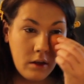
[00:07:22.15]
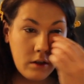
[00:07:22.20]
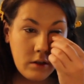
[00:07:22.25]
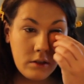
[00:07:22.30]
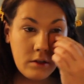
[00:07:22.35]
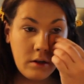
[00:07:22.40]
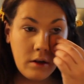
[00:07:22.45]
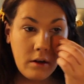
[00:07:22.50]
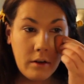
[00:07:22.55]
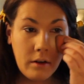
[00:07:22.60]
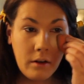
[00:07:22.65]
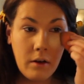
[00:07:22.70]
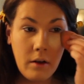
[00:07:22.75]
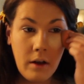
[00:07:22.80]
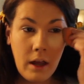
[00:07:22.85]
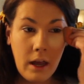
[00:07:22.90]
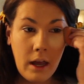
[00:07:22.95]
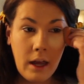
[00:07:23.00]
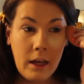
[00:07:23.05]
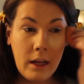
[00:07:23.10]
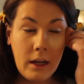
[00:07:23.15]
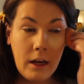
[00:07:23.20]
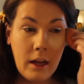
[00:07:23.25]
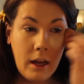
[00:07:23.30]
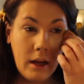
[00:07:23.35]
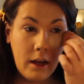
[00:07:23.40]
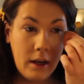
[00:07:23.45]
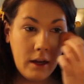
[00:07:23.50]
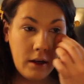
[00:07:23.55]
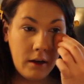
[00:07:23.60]
So I go ahead
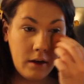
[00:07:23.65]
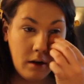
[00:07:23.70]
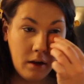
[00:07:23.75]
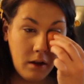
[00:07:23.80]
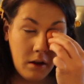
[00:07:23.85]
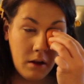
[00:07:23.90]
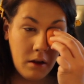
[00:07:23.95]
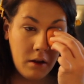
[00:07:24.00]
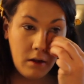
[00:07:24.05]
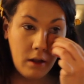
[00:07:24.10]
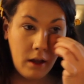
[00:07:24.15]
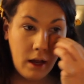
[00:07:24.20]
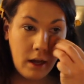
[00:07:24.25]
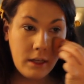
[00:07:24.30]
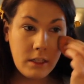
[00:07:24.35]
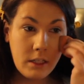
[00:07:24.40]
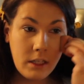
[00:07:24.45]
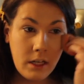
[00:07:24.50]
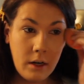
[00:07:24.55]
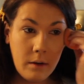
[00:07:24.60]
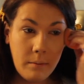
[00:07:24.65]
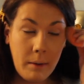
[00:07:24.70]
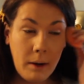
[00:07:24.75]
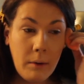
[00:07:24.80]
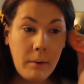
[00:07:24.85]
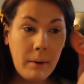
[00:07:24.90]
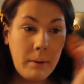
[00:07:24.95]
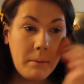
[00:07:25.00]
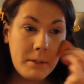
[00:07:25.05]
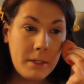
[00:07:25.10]
and I start my
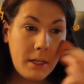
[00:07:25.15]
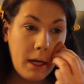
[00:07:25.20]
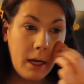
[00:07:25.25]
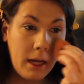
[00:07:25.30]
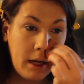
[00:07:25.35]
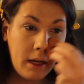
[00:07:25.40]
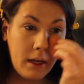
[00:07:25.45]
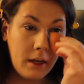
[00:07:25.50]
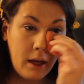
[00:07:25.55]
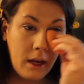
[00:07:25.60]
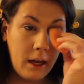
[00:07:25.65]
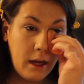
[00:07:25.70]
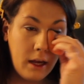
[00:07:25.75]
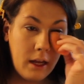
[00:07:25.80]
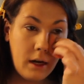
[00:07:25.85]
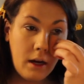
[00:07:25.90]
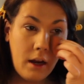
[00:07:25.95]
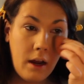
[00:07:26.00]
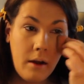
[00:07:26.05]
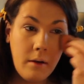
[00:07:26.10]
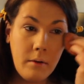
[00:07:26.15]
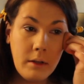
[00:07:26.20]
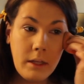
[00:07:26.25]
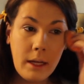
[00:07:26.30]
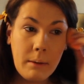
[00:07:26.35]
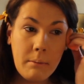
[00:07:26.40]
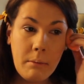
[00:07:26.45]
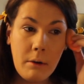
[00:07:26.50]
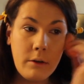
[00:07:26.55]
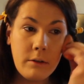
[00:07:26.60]
website, and I would
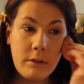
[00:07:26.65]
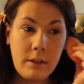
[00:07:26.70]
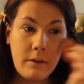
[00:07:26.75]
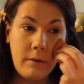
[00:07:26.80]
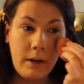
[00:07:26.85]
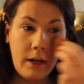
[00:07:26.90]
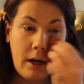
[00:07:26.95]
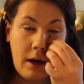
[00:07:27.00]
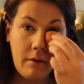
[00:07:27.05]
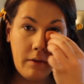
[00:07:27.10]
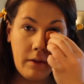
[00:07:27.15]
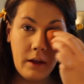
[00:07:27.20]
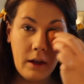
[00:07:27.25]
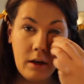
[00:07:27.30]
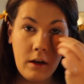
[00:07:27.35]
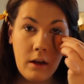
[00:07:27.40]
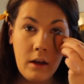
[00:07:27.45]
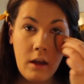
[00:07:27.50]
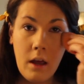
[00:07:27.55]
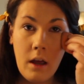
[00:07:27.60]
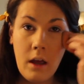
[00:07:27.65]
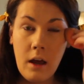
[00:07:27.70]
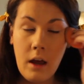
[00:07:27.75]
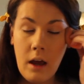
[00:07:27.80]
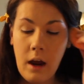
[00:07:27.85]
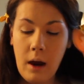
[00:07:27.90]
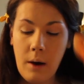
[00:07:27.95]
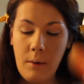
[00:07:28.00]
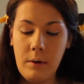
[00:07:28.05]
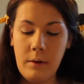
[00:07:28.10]
like post every now and then.
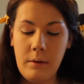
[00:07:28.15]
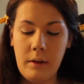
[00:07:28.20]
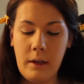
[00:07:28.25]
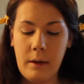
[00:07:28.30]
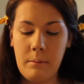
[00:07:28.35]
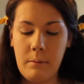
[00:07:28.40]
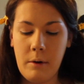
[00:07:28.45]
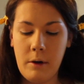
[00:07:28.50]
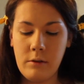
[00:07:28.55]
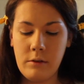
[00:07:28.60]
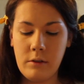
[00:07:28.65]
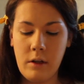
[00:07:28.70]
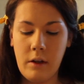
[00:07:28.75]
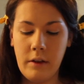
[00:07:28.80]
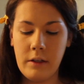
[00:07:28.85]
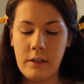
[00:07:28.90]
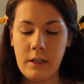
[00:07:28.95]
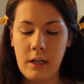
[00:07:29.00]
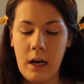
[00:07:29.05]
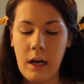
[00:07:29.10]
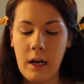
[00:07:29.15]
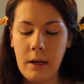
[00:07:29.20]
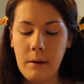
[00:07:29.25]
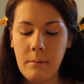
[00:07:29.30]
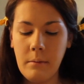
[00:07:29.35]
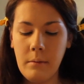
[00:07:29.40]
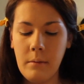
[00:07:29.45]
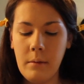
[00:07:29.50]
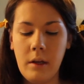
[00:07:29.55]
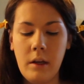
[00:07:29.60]
I wouldn't like post all the
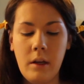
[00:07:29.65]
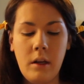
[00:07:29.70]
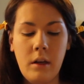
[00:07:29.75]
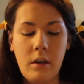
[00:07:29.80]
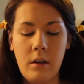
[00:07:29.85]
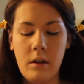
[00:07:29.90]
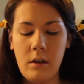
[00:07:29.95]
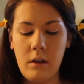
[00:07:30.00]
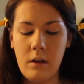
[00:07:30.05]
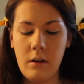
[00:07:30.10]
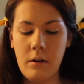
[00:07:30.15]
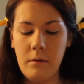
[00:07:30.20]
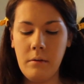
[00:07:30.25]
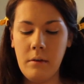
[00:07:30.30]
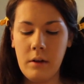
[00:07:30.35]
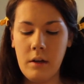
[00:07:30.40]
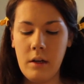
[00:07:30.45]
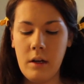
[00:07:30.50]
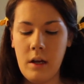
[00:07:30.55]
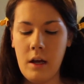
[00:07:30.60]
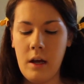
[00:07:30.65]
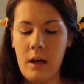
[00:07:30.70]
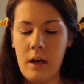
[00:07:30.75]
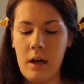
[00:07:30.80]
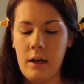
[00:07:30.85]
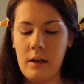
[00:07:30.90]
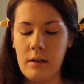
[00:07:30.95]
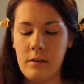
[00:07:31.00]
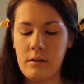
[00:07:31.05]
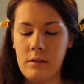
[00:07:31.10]
time, you know?
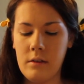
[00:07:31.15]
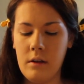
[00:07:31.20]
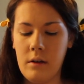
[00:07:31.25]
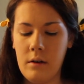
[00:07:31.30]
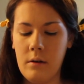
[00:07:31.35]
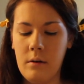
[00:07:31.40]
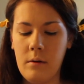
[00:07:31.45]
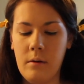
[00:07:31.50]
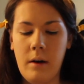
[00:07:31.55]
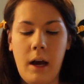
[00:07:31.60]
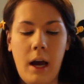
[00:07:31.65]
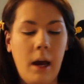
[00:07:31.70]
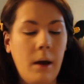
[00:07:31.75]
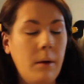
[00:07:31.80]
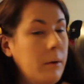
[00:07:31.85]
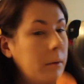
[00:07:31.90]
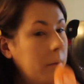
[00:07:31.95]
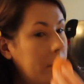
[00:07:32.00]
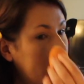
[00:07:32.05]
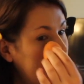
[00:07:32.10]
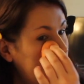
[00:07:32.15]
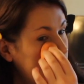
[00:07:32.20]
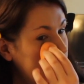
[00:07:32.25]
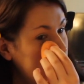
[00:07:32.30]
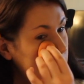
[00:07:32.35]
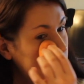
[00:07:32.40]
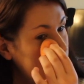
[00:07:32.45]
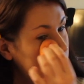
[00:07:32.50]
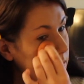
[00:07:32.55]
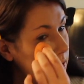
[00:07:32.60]
And so I would
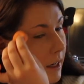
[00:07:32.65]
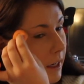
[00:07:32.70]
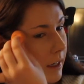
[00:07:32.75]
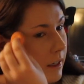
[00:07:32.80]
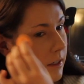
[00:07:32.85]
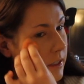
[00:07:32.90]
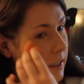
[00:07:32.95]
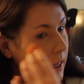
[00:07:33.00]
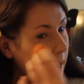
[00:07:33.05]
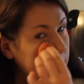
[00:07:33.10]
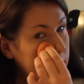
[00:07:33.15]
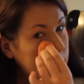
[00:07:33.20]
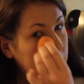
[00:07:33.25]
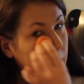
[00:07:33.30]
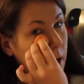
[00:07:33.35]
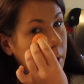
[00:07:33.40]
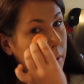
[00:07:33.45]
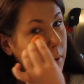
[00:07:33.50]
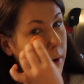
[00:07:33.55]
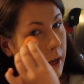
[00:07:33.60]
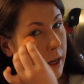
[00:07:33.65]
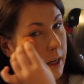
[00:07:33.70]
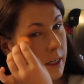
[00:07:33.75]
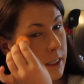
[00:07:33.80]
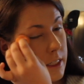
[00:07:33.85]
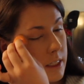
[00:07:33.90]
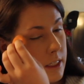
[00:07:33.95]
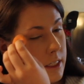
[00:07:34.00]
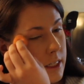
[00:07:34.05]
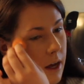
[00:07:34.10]
post, and I just kept going
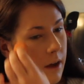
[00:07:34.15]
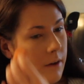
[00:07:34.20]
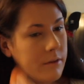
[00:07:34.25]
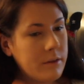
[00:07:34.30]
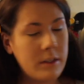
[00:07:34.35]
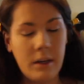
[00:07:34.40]
and stuff.